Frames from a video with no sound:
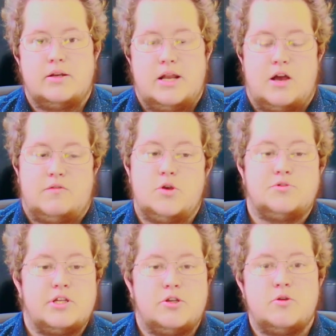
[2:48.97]
Now, if you're
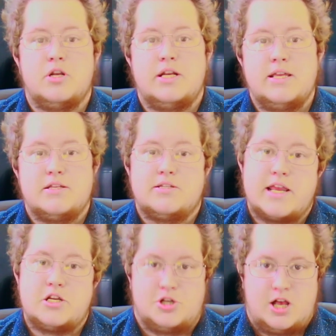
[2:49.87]
using Unity,
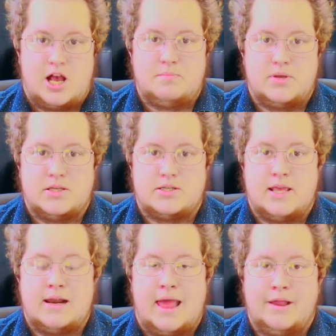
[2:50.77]
C# is
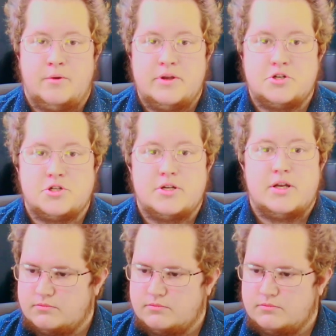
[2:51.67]
their language.